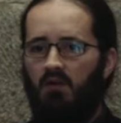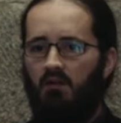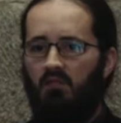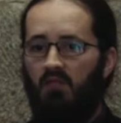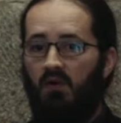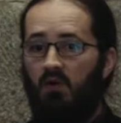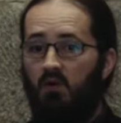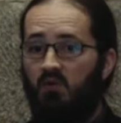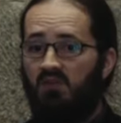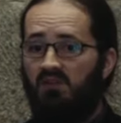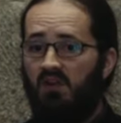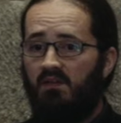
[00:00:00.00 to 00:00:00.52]

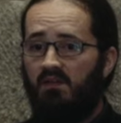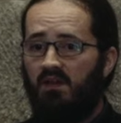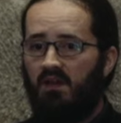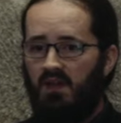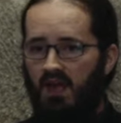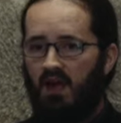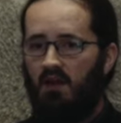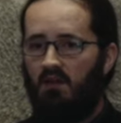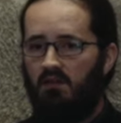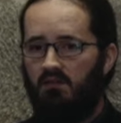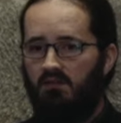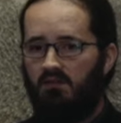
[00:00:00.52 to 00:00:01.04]
Those are the
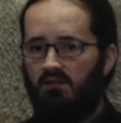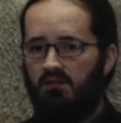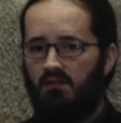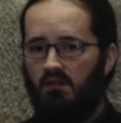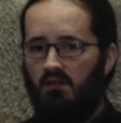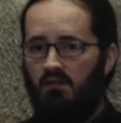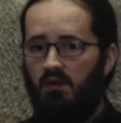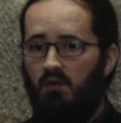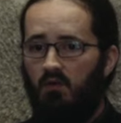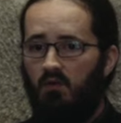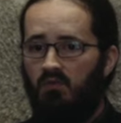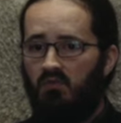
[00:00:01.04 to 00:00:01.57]
Celts,
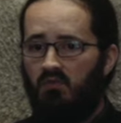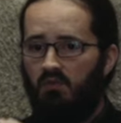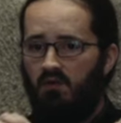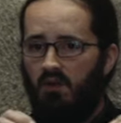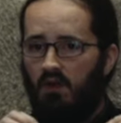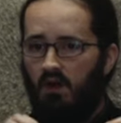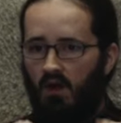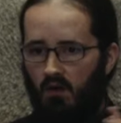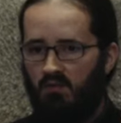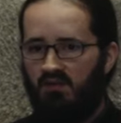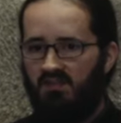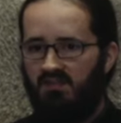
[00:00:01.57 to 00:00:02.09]
those on
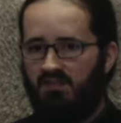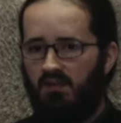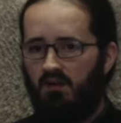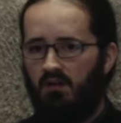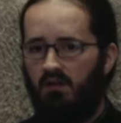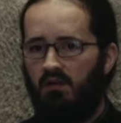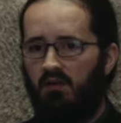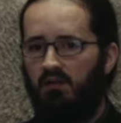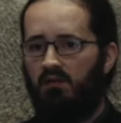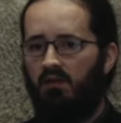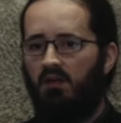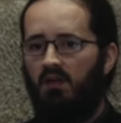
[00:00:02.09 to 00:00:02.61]
the
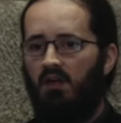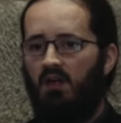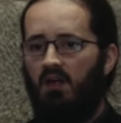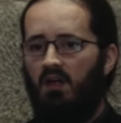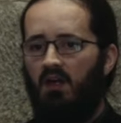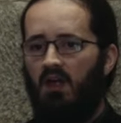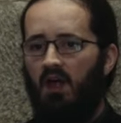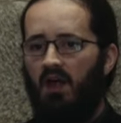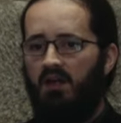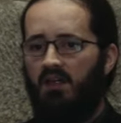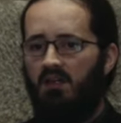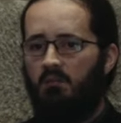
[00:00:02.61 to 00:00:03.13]
outside.
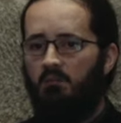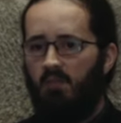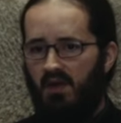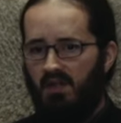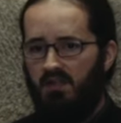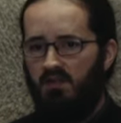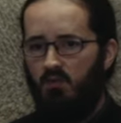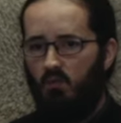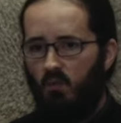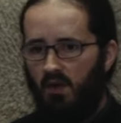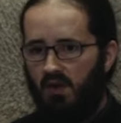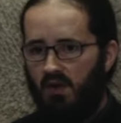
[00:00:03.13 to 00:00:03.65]
And in
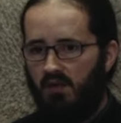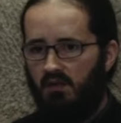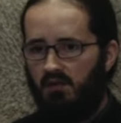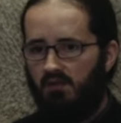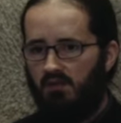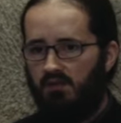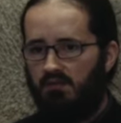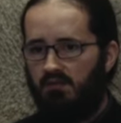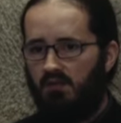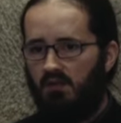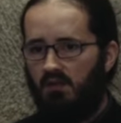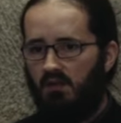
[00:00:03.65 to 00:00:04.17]
many
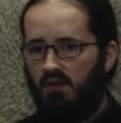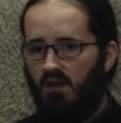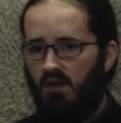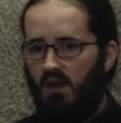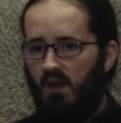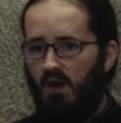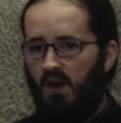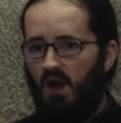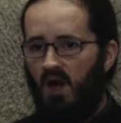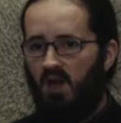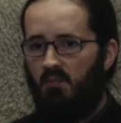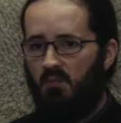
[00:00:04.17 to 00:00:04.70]
ways,
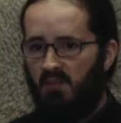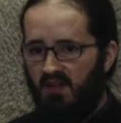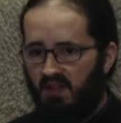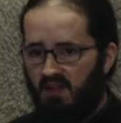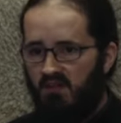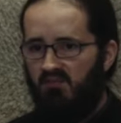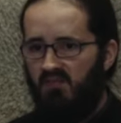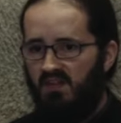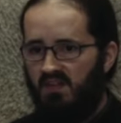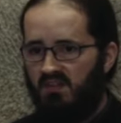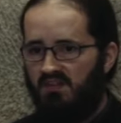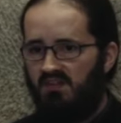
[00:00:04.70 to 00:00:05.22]
I
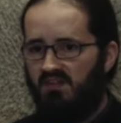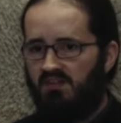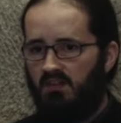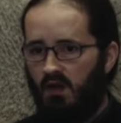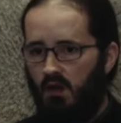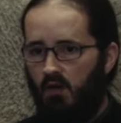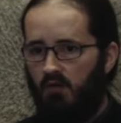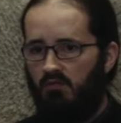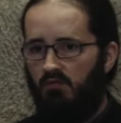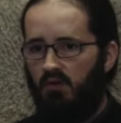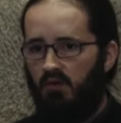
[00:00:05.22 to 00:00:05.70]
believe this is our